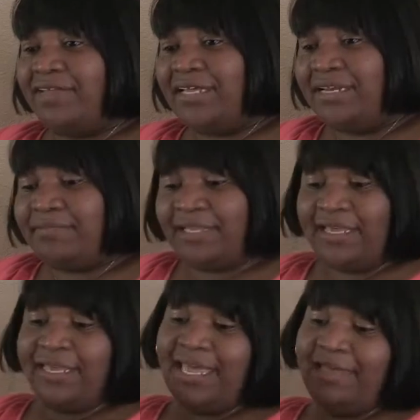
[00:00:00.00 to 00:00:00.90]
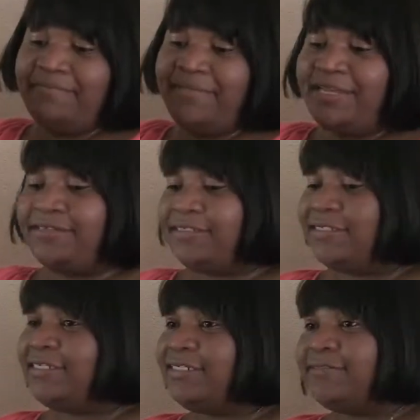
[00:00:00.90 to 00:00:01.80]
fun and play a game. Here's
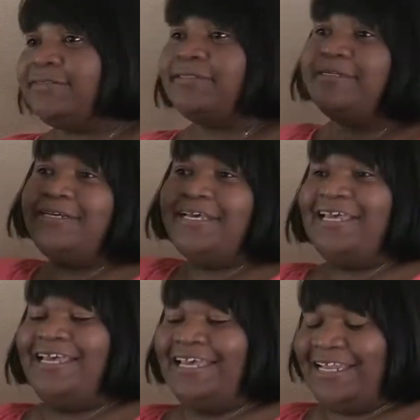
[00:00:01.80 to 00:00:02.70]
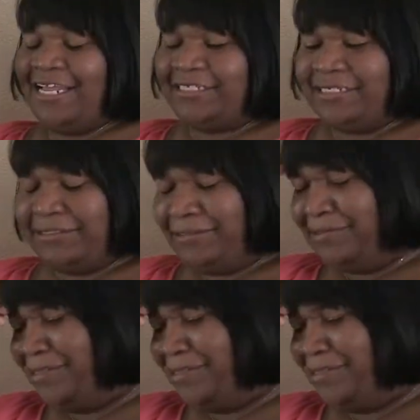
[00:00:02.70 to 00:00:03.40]
the scissors. And I took those